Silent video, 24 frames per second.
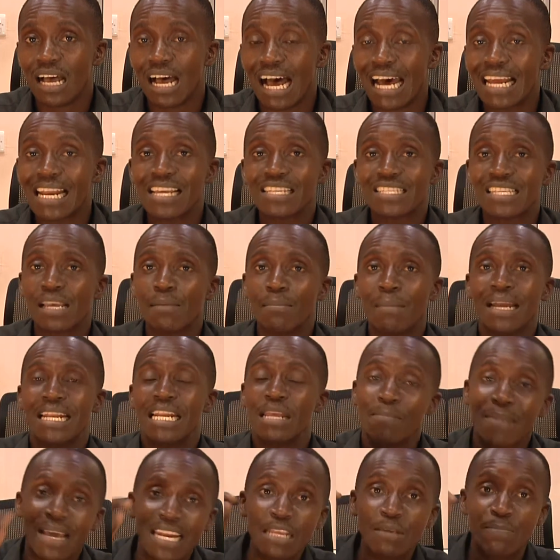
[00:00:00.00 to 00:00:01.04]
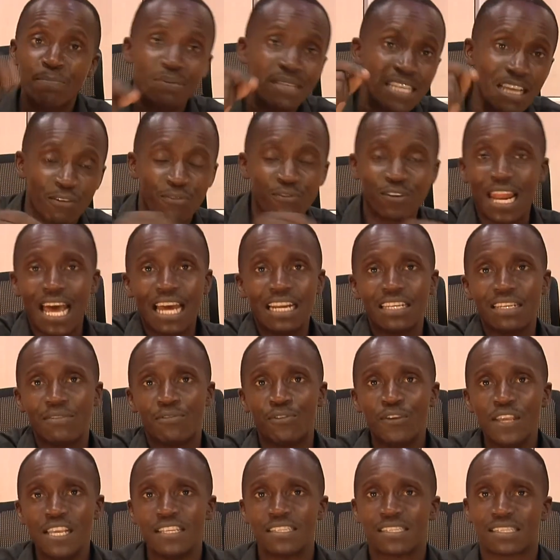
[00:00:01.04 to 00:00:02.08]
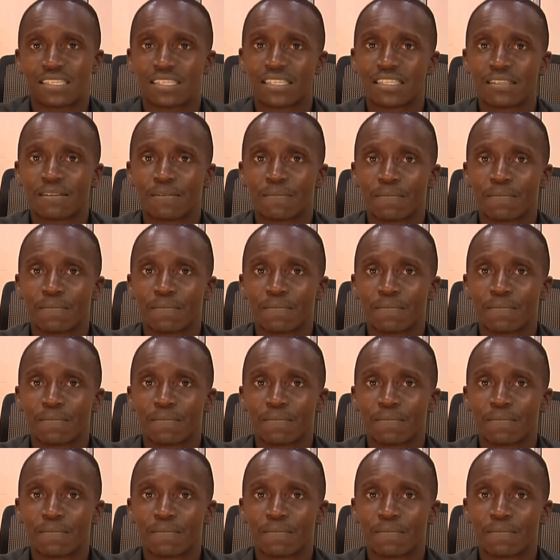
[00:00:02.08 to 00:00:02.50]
anasema nimelipia fulani fees.